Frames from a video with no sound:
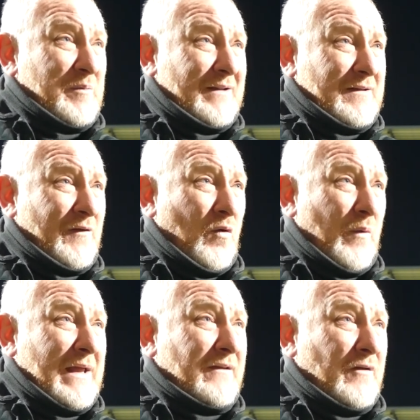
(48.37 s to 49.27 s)
It's been a difficult
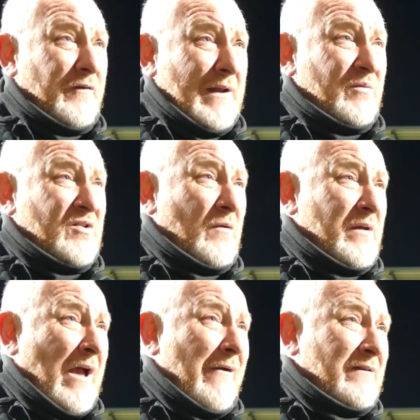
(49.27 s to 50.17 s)
week. So for them to show
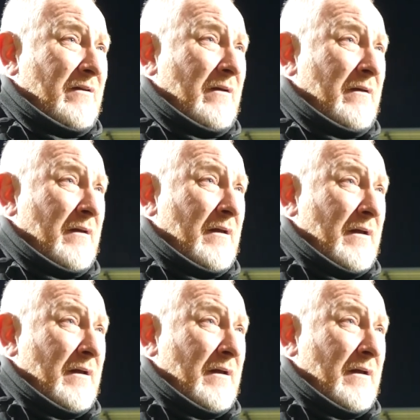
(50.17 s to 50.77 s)
the character